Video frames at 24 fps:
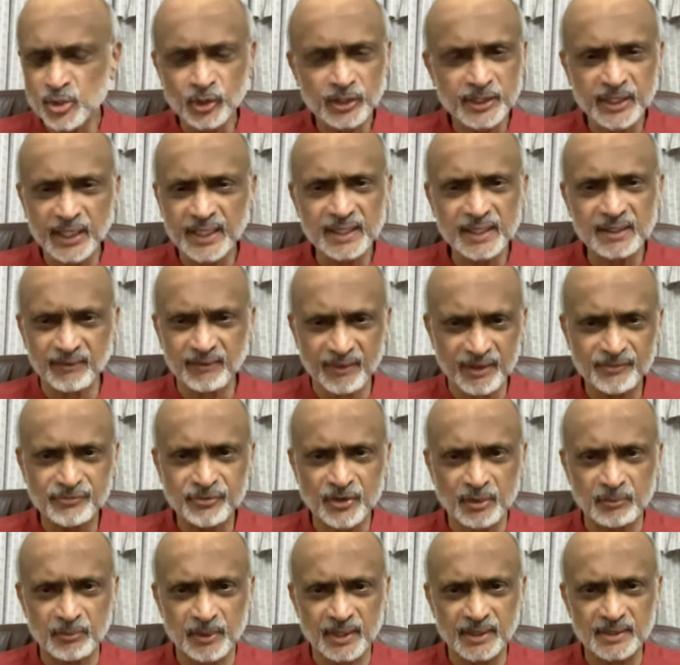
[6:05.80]
no getting away
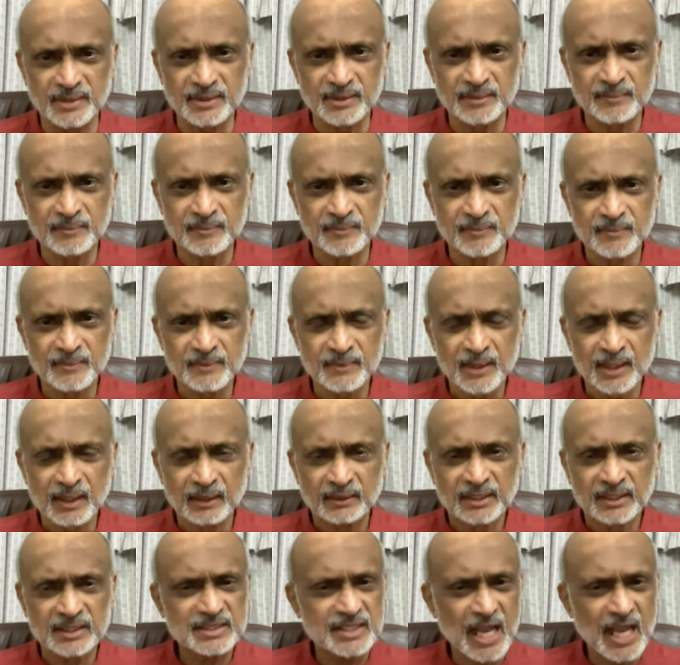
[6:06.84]
from it.
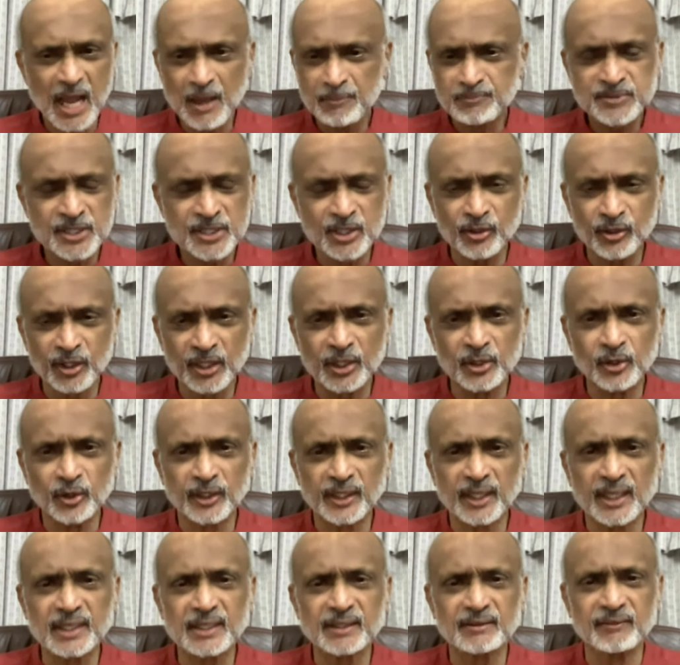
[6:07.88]
There's absolutely no
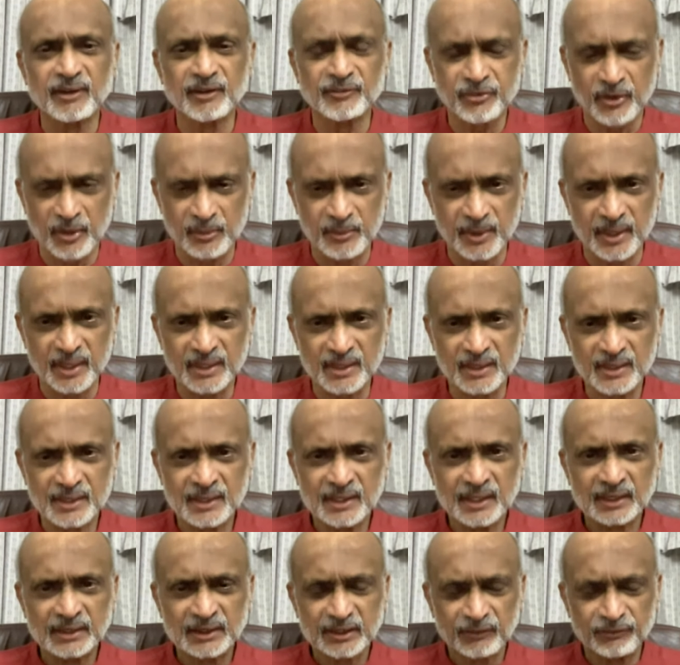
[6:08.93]
getting away from it.
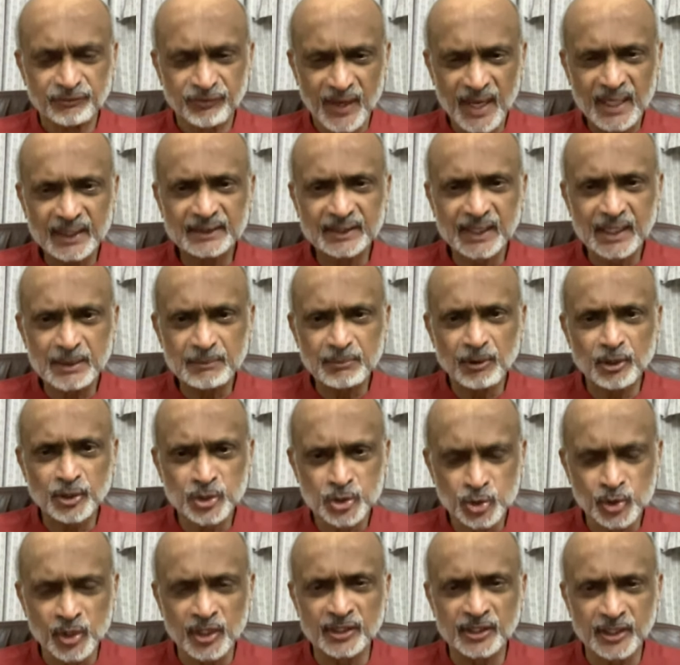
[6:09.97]
The fact that about
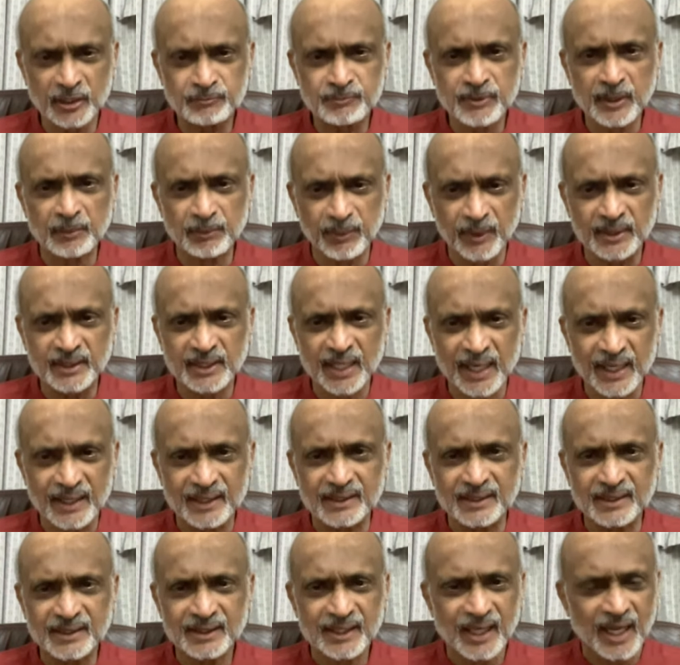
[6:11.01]
200 people
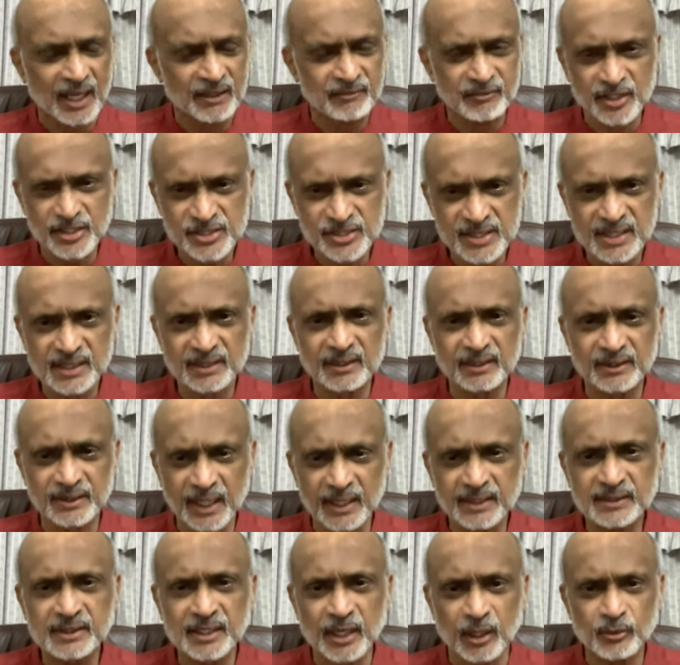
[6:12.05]
died, and we are seeing the
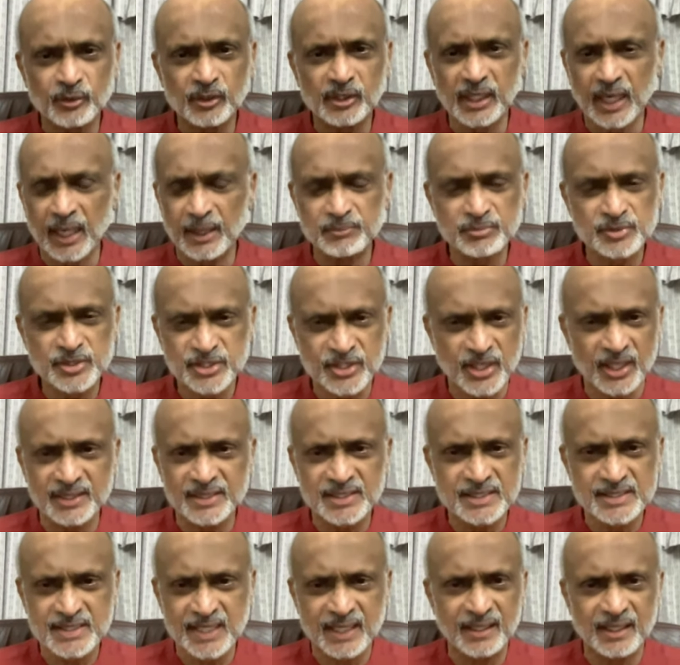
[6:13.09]
death count climb
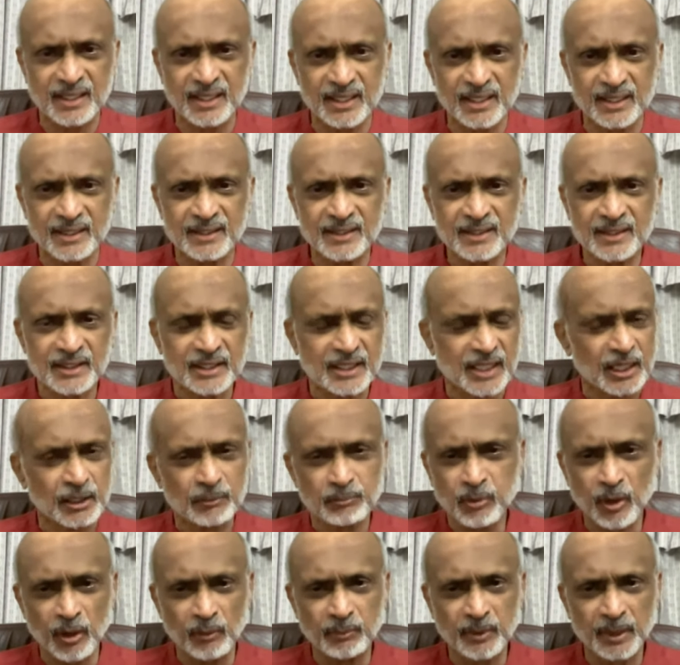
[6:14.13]
steadily, it'll
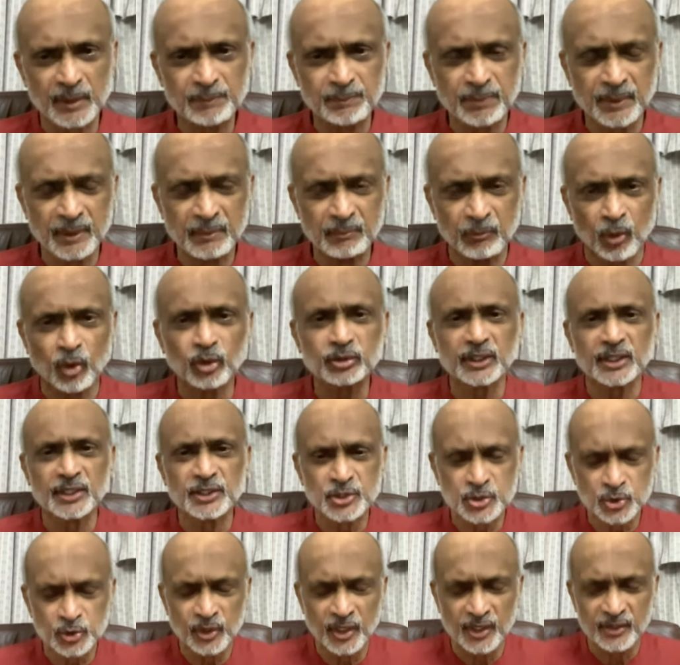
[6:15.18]
probably be more than
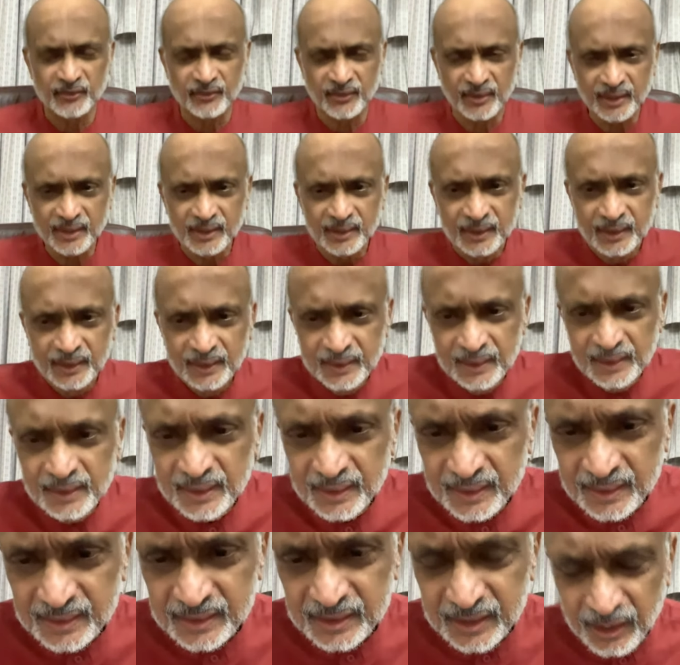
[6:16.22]
200.
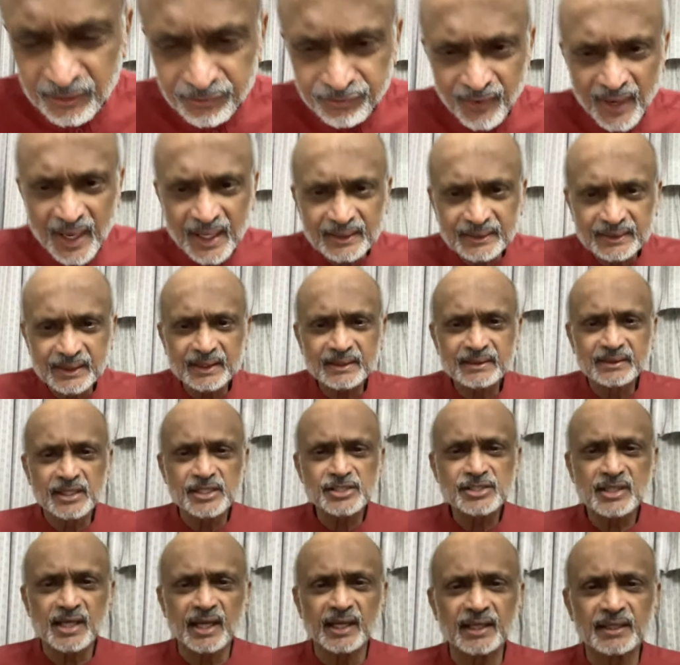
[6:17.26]
The fact that
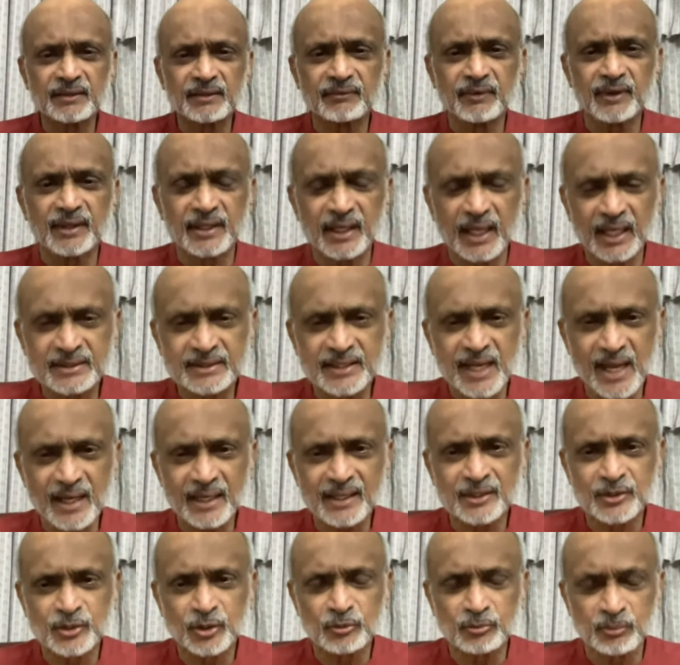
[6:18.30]
this kind of
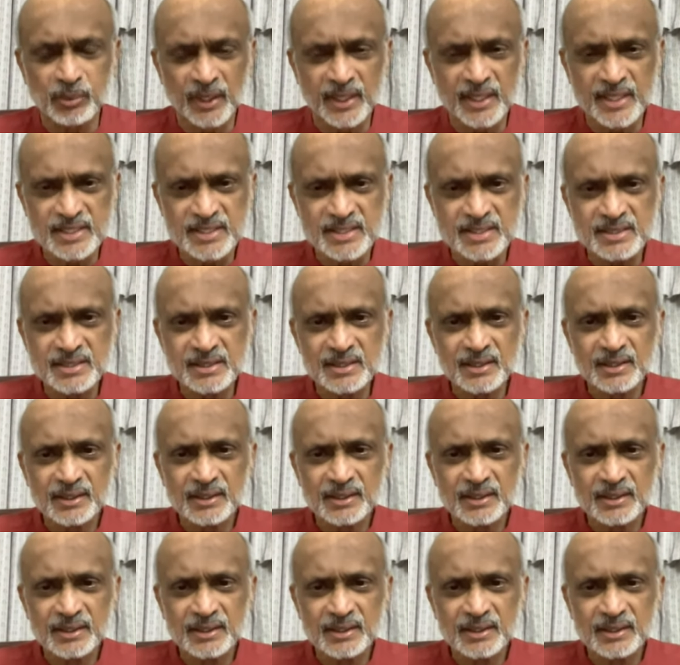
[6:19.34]
attack took place